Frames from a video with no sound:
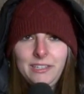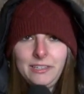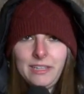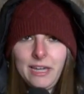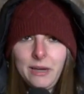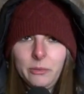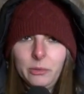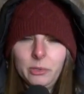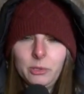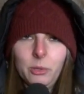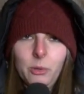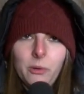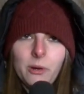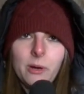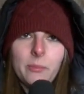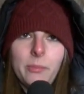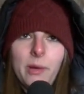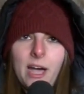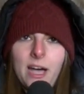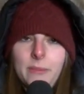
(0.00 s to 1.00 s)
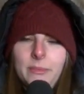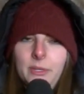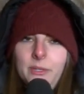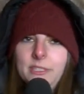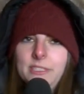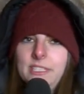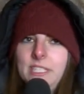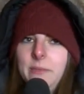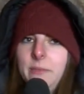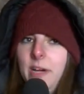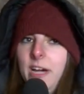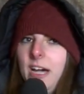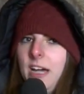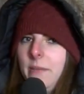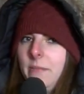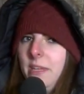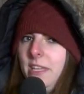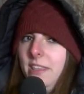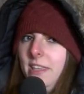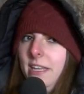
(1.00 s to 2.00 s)
Yeah, well, Laura, Bob, you can see
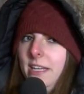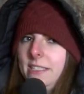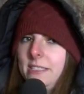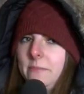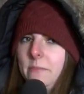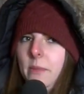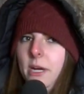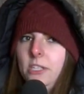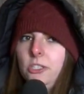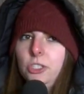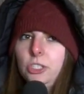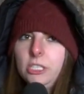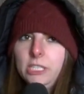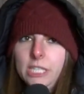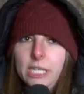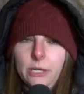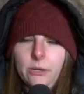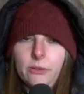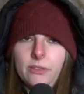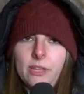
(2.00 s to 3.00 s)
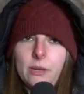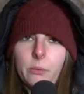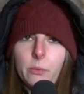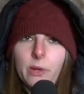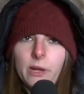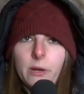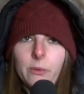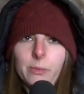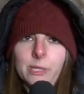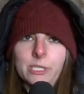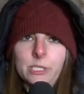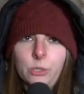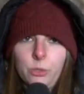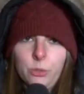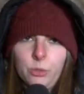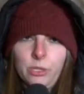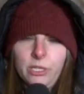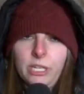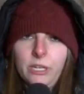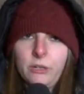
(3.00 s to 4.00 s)
behind me that it's much clearer than what it was
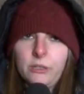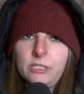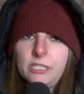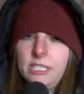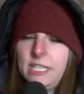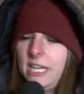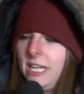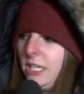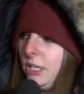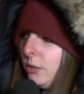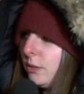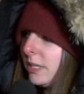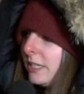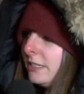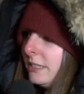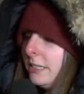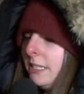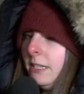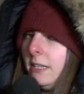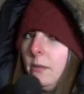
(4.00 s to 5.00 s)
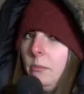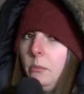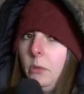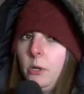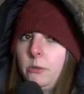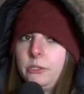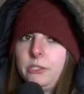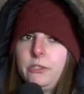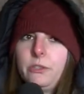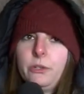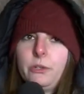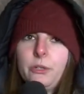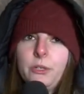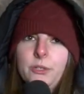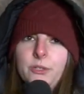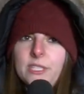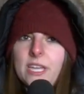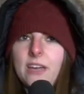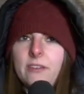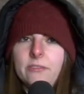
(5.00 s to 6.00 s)
earlier today. You can see that most of the
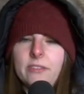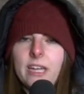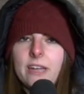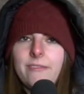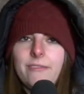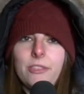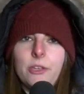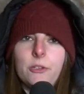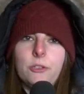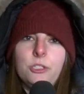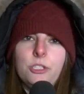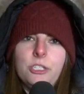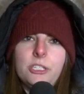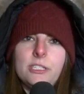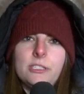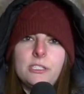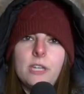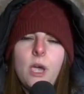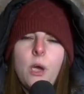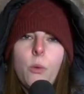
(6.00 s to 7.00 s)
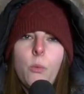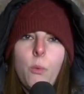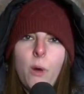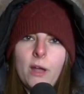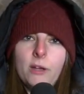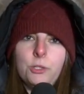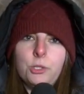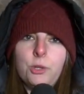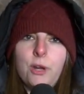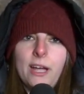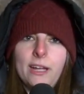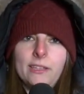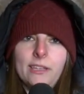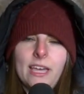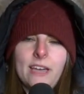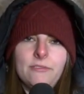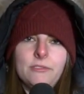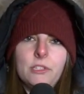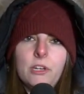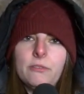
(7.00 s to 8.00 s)
crews have left. There's just one truck
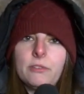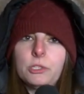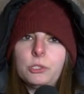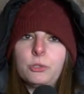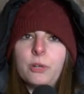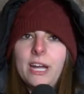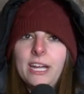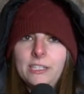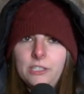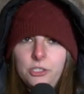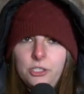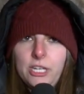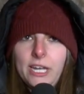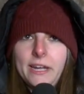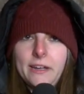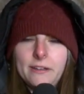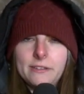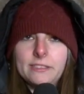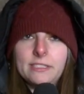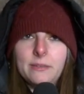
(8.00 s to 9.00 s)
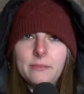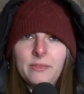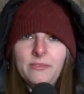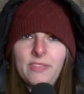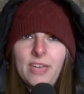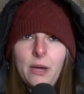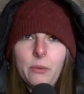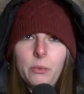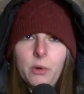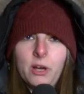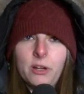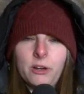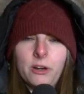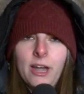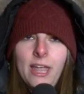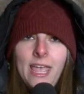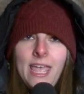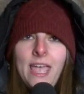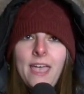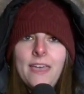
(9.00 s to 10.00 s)
left over trying to check on some of that water,
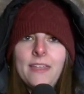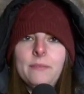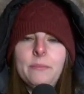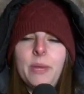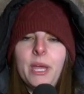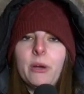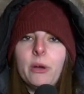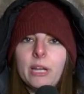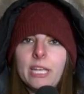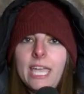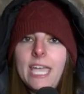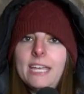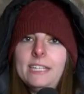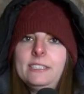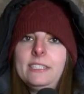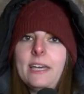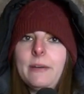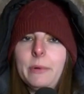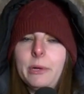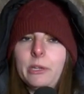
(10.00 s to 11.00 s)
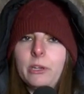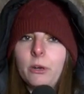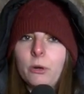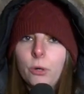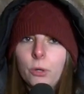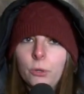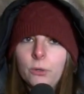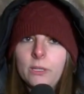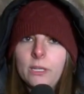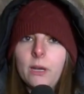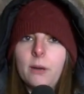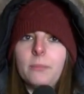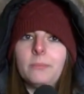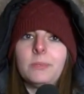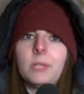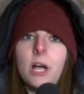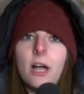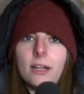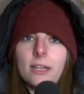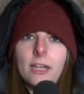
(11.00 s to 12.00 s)
and barricades that were here earlier
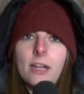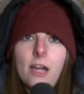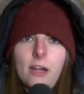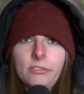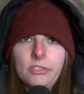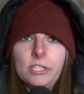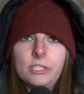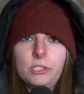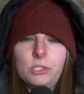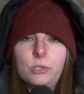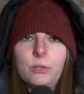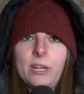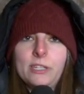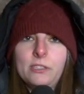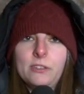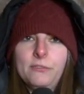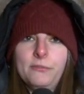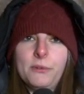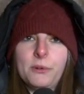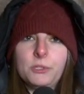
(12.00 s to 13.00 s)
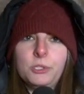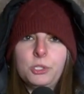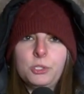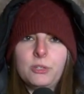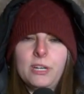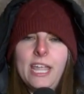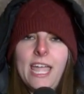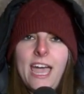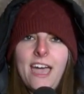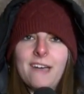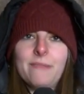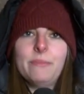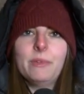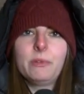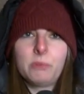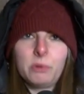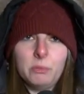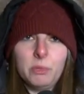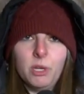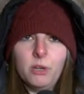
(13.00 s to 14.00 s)
blocking off this stretch of 4th Street have
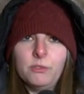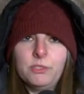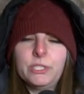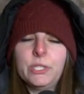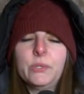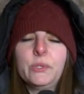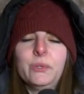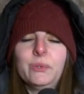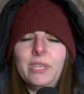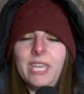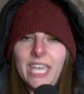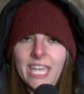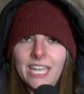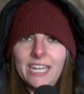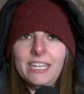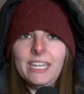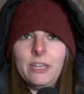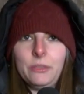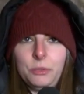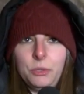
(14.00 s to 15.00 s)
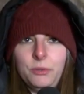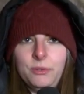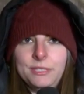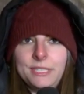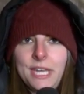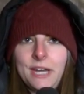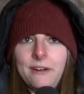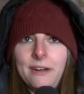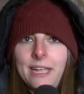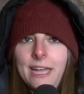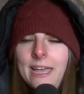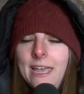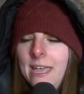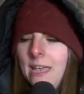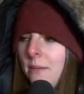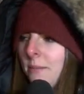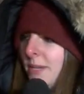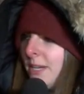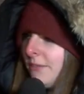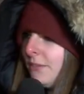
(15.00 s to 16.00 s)
been removed, so you can get through this area.
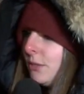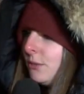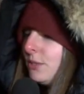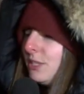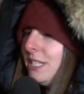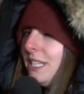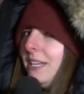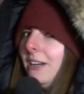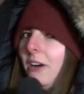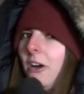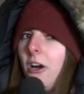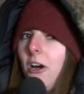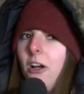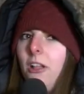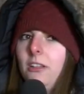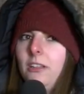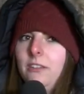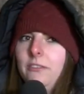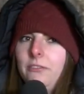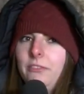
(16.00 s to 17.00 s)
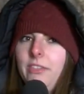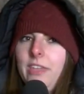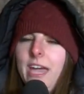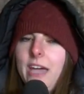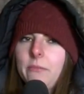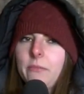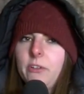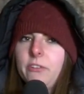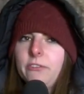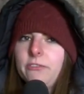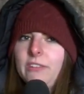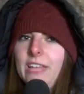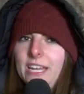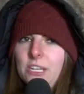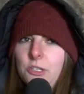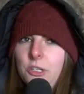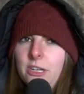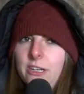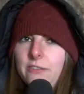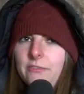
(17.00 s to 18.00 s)
But if you see all of that
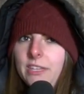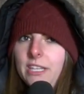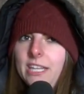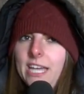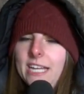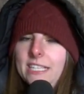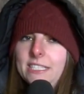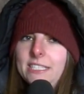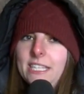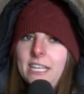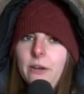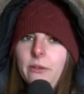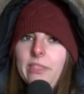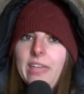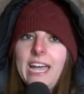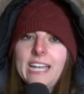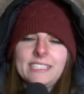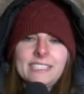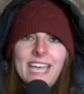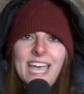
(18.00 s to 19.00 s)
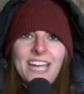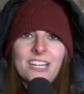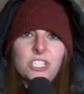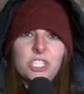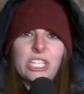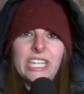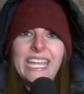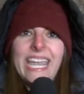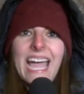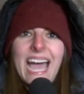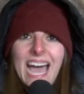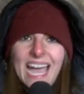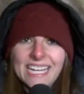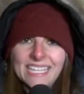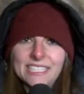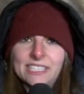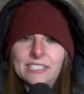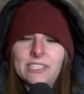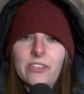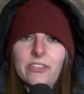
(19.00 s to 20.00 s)
reflection of the lights there, that's actually
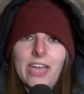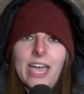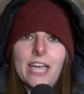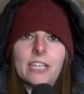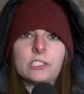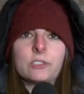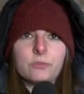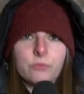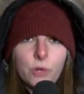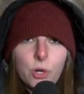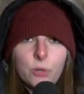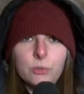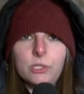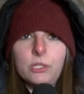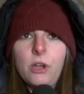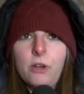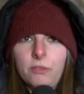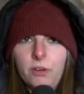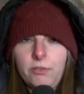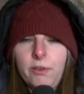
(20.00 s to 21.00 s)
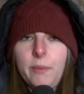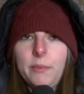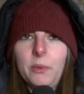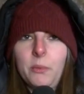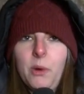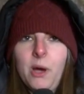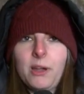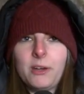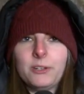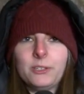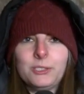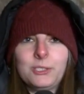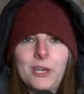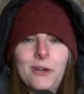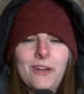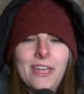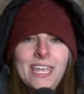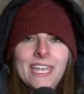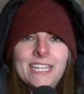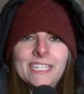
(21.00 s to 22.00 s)
ice that has frozen over from the water,
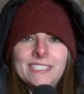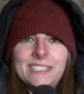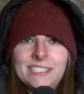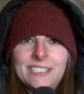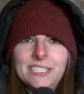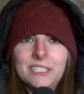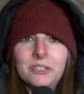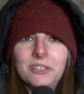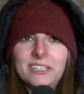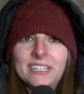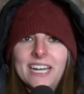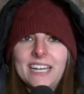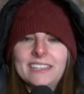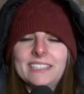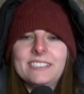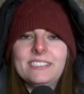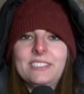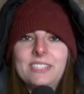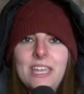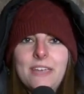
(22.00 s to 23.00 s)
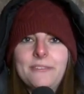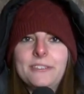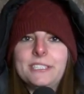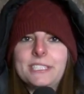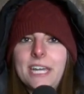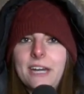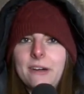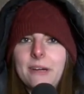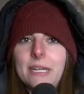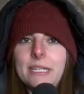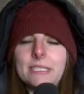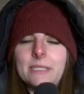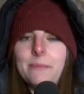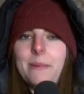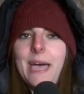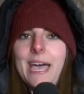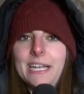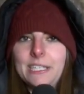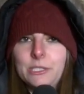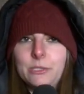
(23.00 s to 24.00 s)
so still not the safest area to
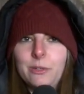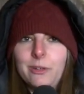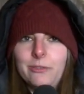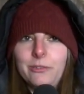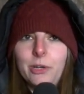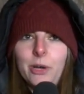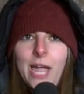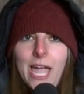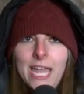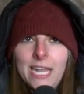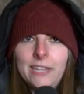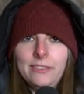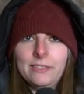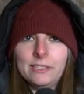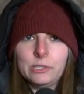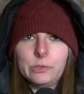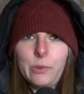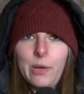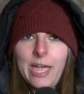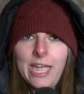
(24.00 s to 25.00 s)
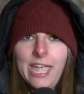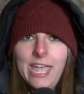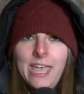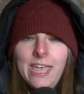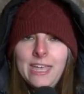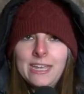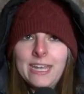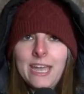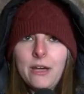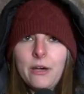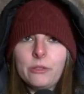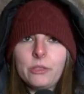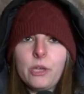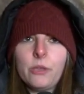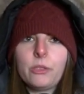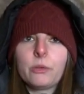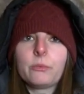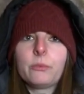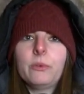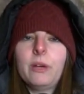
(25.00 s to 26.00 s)
pass through if you're heading this way. Now,
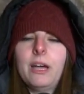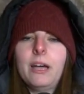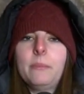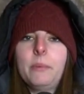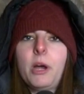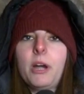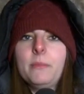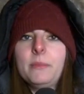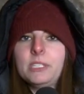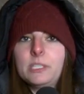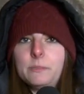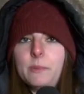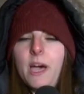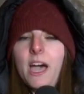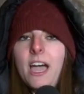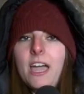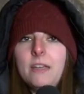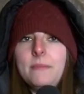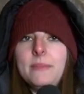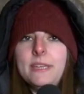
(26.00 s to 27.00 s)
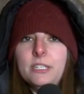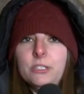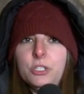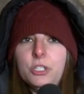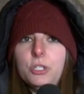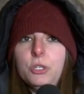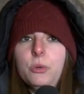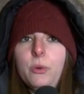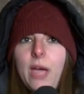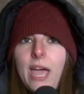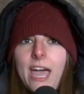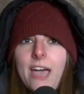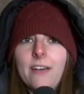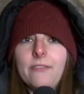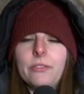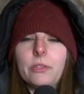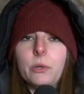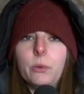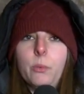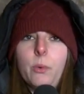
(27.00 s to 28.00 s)
although the apartments behind me do
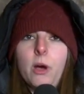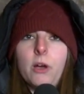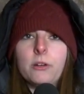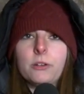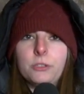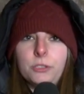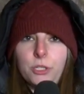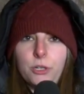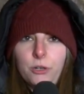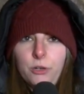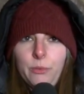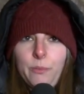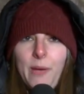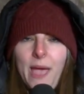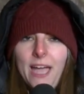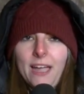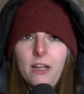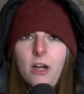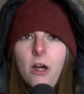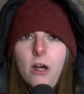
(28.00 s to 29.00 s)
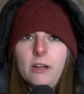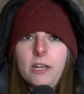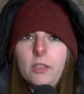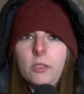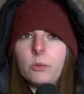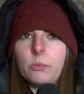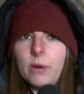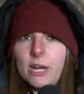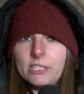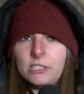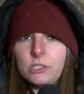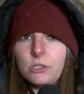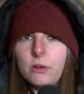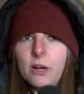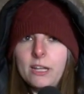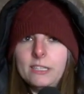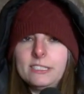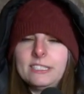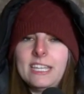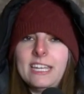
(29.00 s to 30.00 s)
have their water turned back on, and the
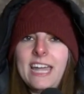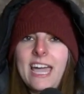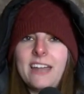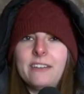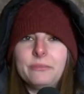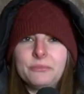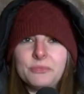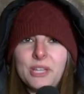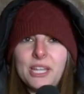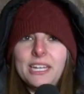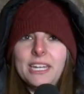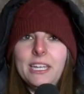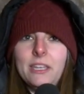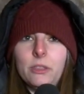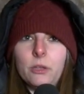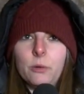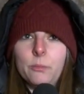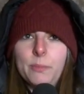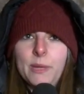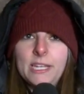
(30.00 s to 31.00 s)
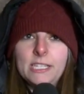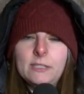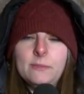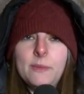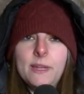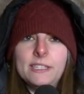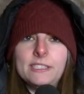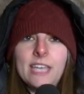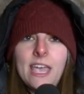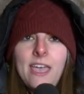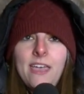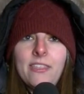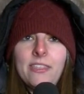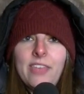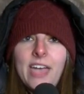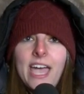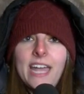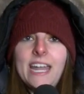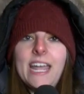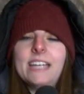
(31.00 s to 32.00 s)
restaurants that that had flooding in their basement
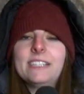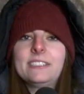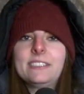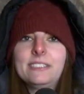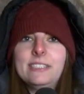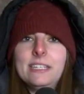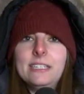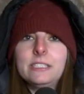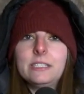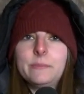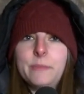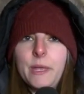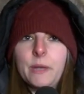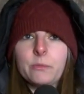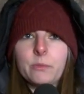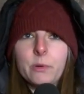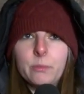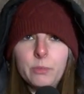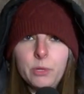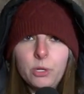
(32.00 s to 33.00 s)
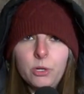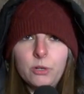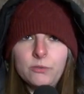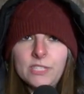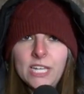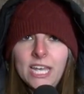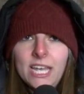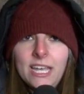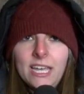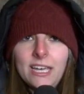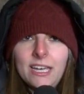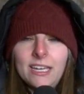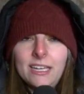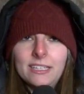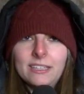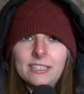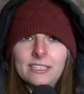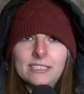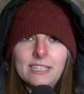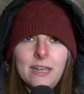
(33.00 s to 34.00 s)
That has since been removed.
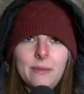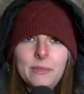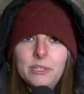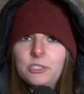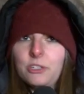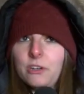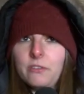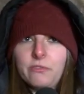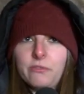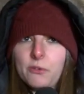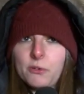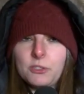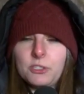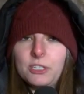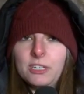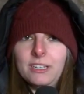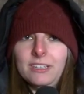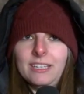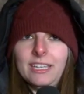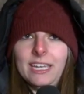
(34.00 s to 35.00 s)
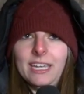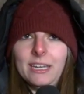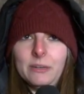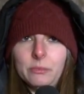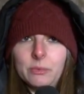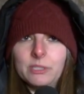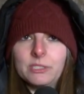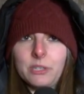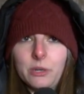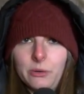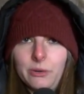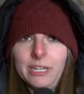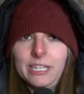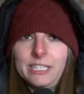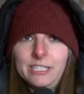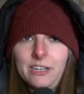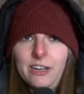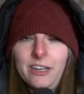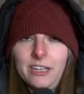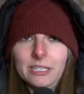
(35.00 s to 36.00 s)
Uh, the damage, unfortunately, was already
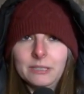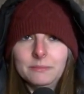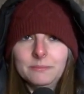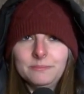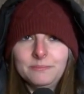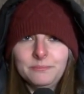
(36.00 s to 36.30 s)
done.